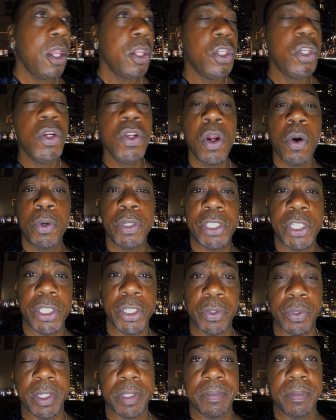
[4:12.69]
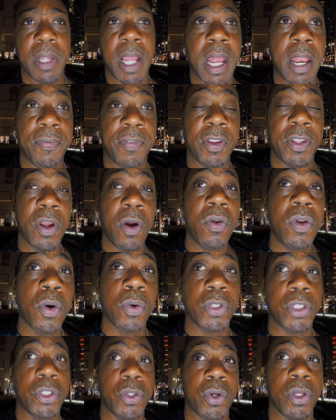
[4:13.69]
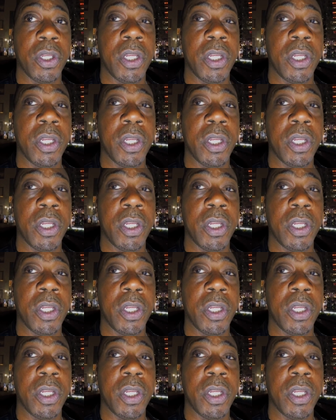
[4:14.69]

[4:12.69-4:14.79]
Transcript: you know what you're doing. And if you don't know what you're doing,